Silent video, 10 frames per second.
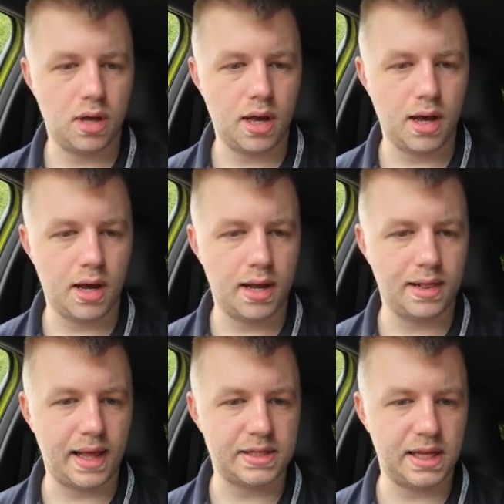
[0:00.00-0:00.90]
And
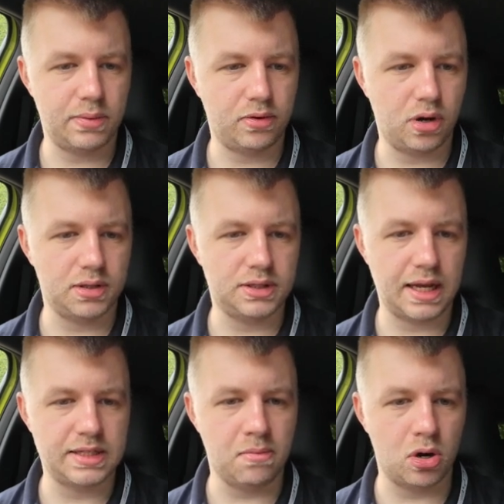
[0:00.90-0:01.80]
lastly, we've got
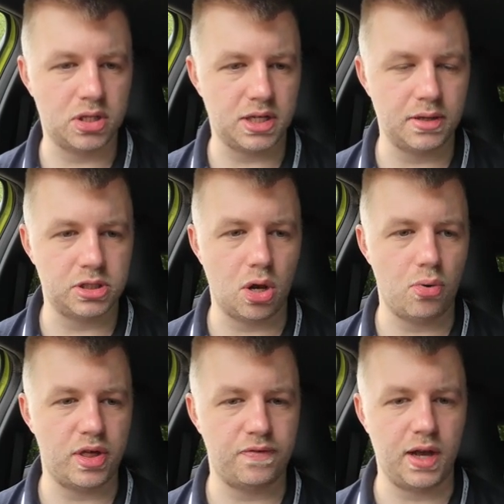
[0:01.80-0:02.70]
data monitor. So
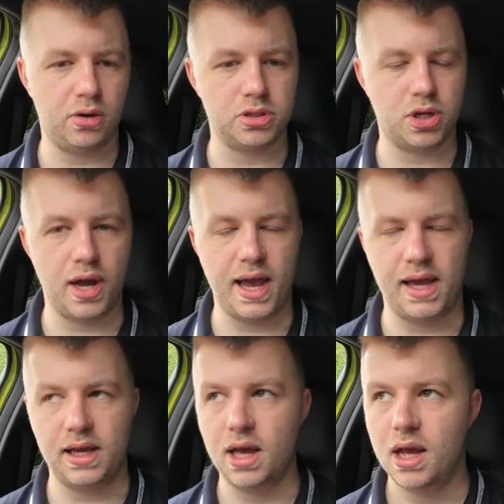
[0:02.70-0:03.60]
this vehicle's got
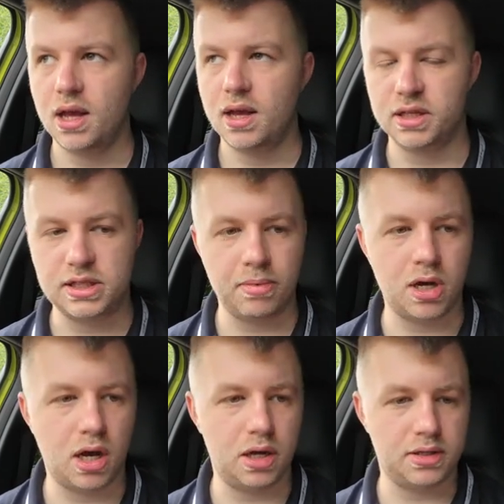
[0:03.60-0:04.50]
a SIM
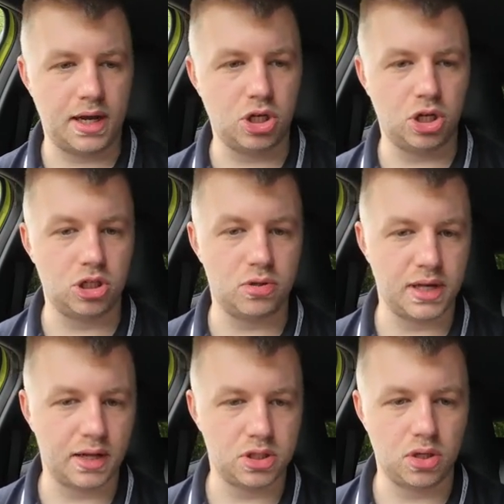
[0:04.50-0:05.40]
card, and you can use
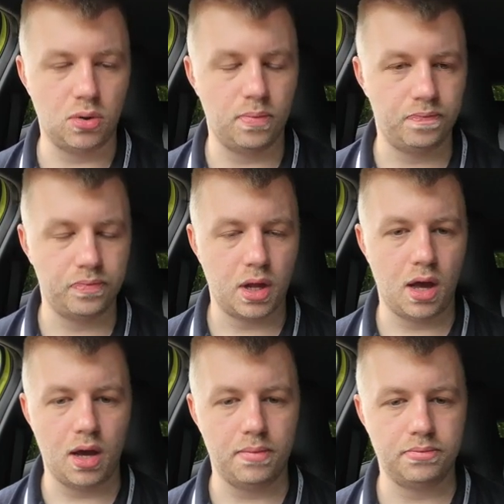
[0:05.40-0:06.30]
that to
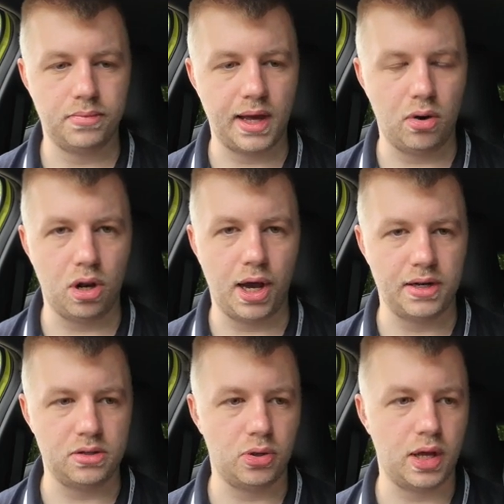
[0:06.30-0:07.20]
get online
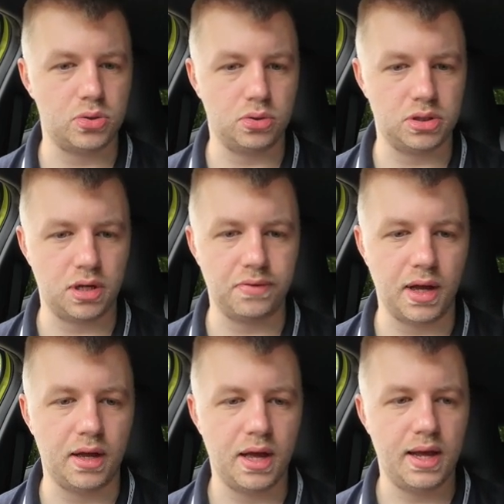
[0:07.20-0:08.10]
and do that sort of stuff there.